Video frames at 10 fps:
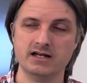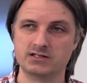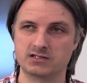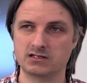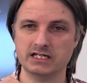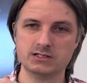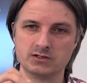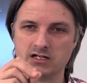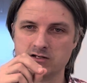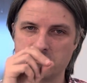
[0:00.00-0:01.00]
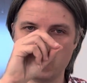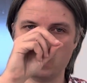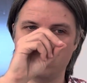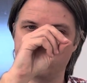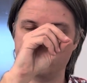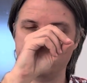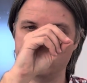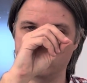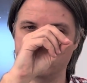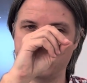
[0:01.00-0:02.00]
So the laser cutter can't put in
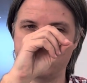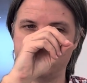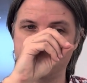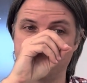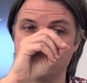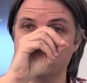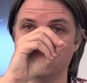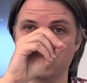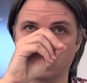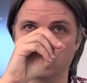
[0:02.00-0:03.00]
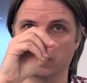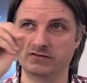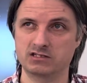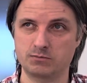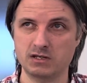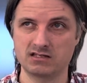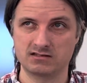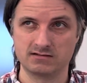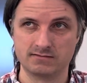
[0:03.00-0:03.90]
the feeling of the space.